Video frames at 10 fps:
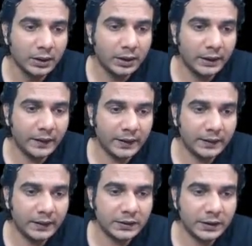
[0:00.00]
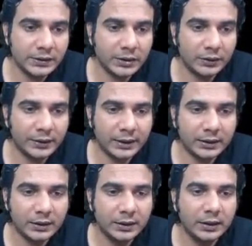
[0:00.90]
having any restriction on
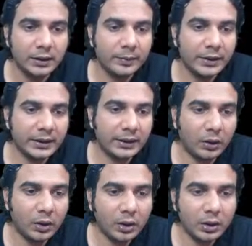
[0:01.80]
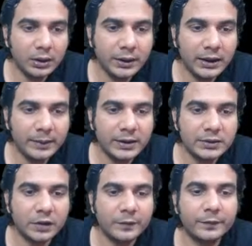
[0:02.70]
that. But all the
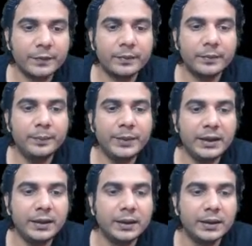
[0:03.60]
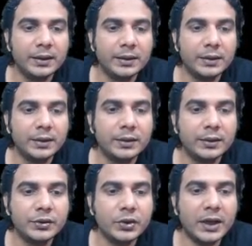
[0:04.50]
elements of B
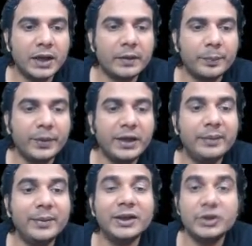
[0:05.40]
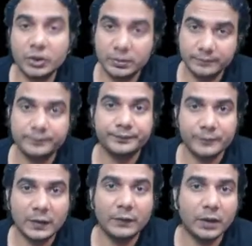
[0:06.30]
should have a pre-image,
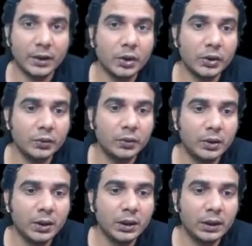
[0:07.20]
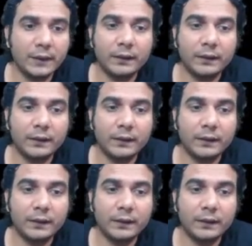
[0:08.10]
one or two. Like